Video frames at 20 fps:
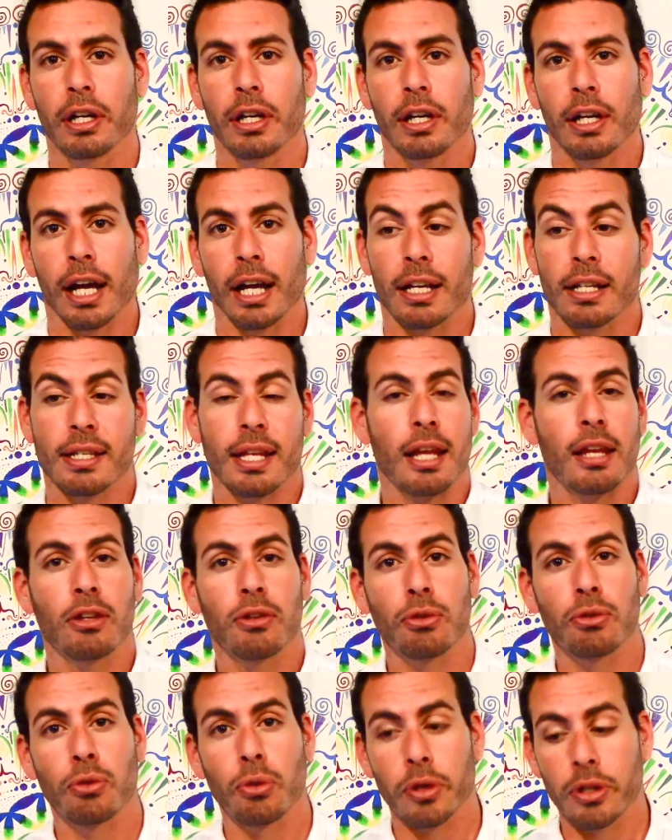I decided to
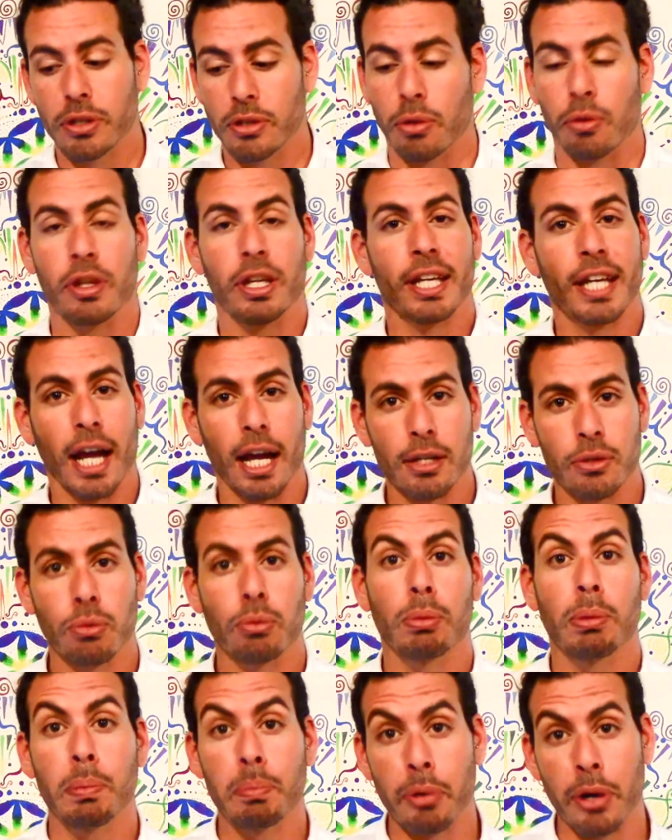do it so the guides will
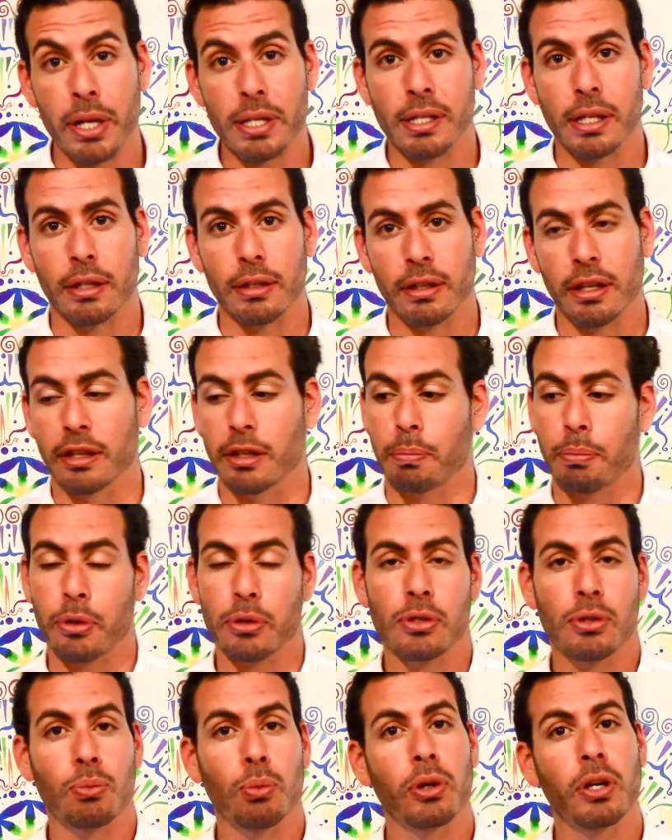be present and the
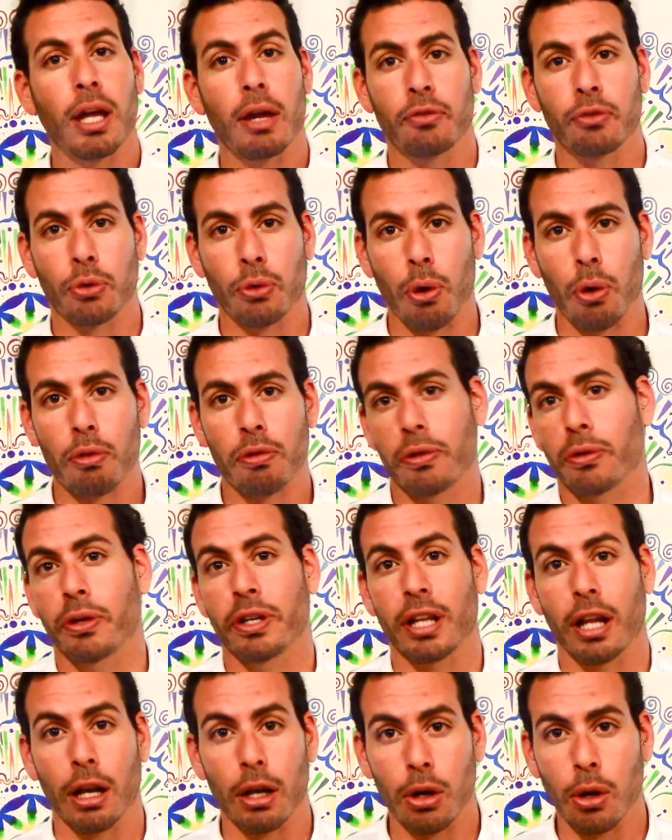person won't have to go through it
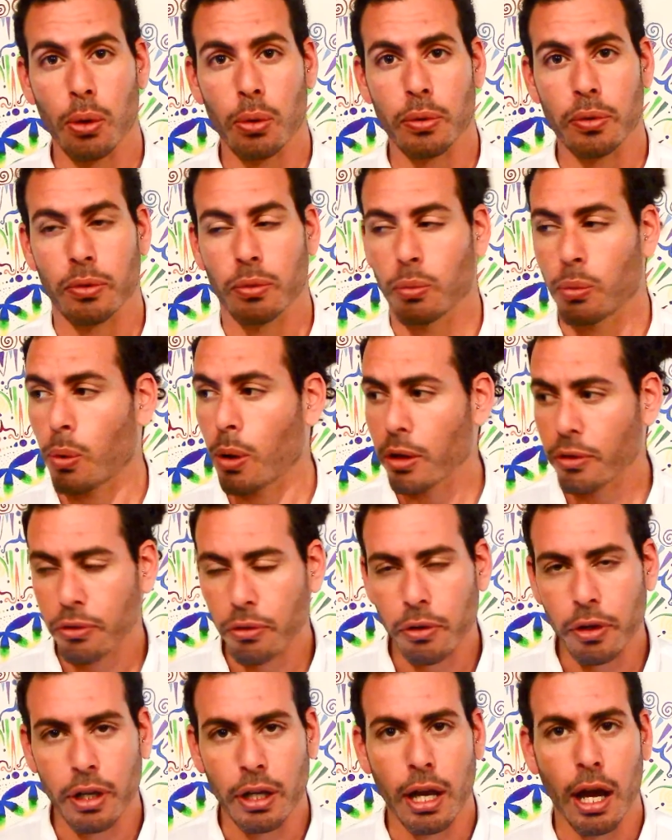alone,
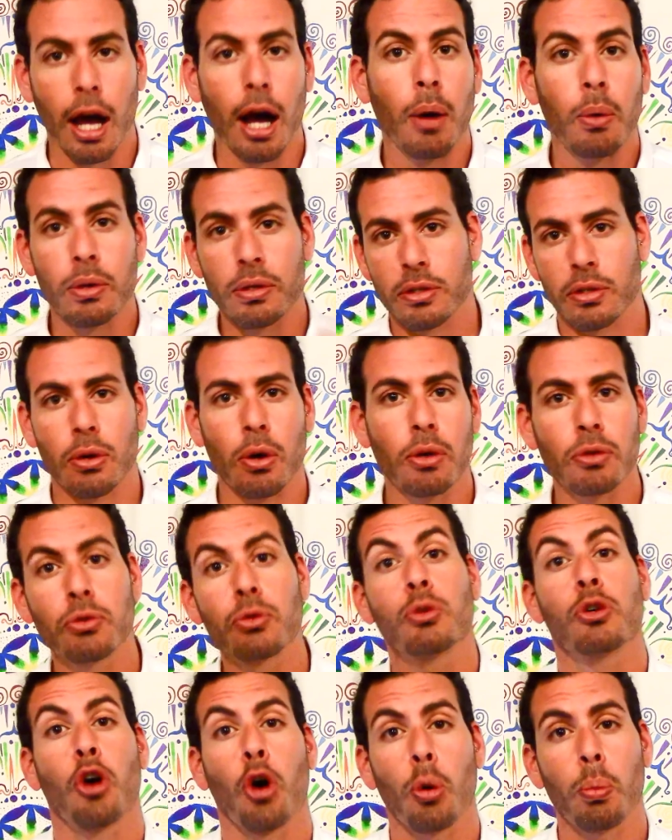wondering how he's going to
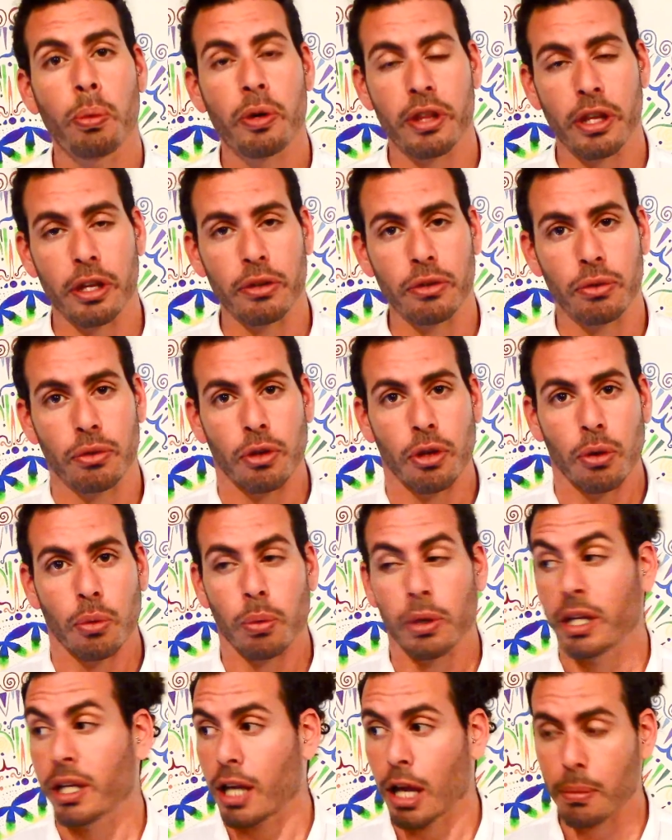cope with it when
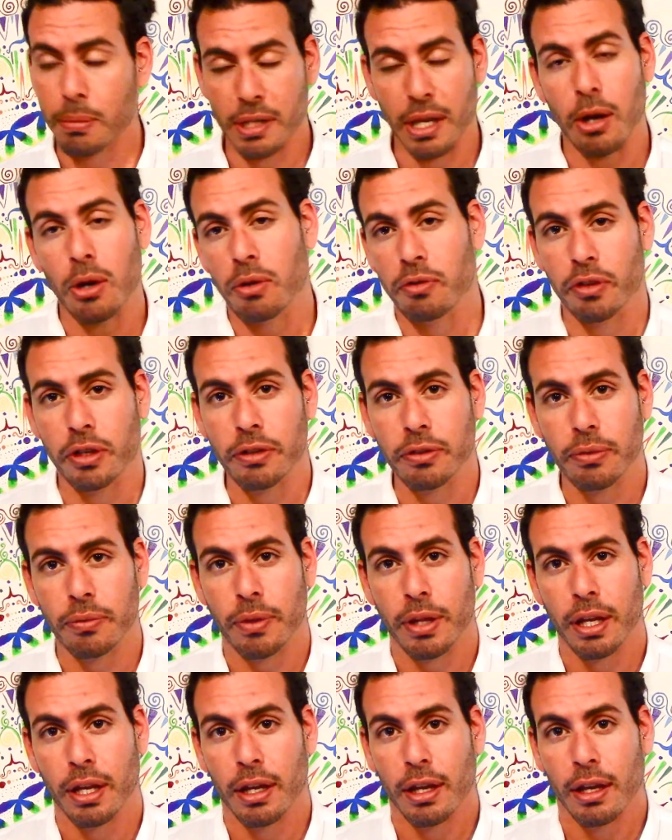he comes out of it.
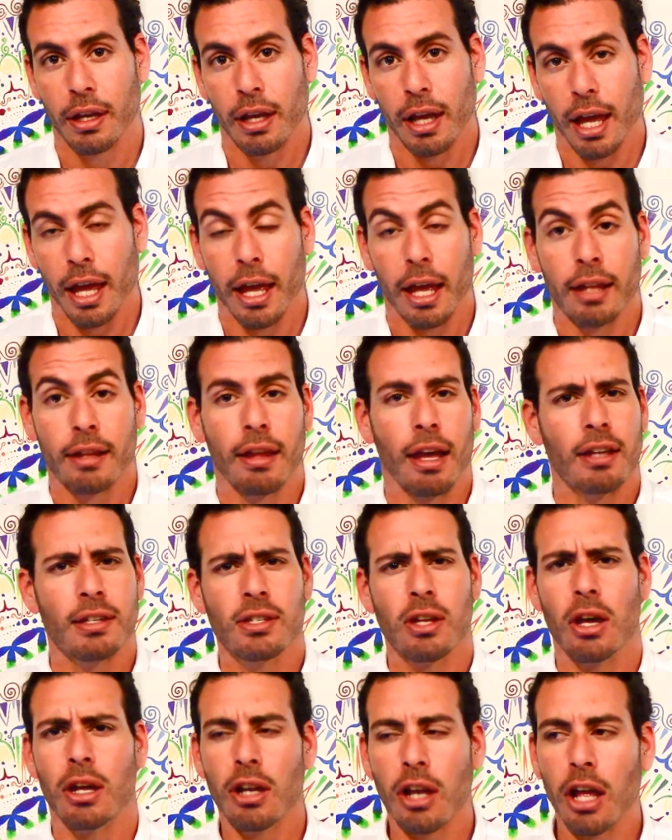And I
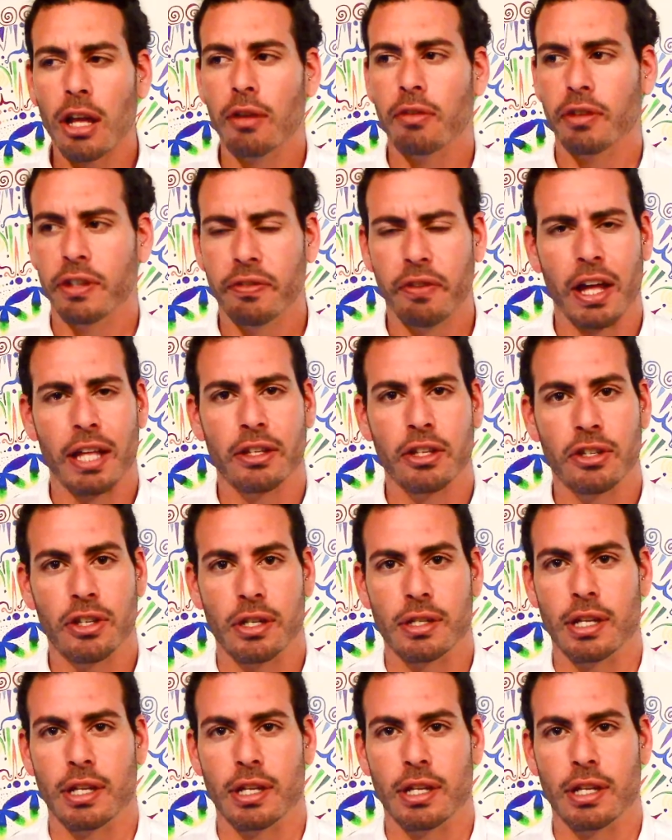saw a lot of advantages.